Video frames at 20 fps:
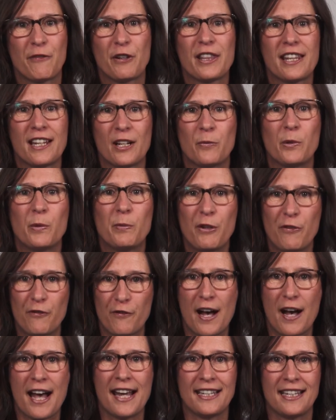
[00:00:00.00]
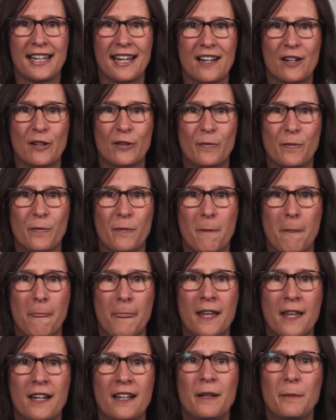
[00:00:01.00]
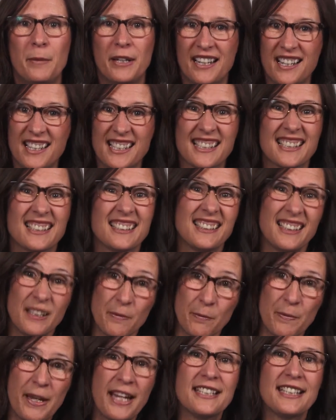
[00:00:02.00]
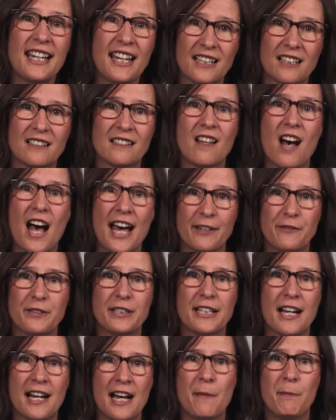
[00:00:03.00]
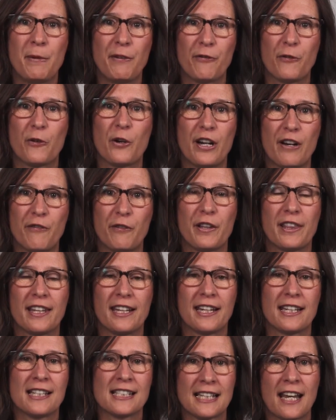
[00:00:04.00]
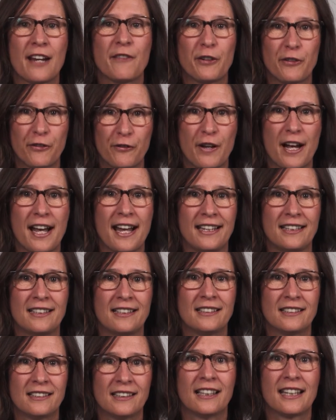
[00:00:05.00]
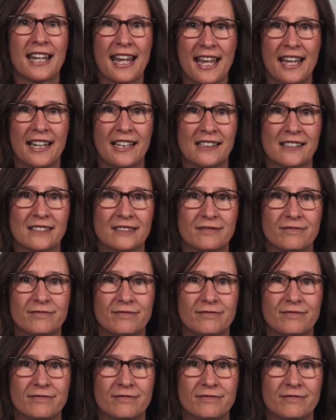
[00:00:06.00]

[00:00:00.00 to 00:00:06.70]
everything will be fine now, because it may take a lot of time before everything is ever fine again.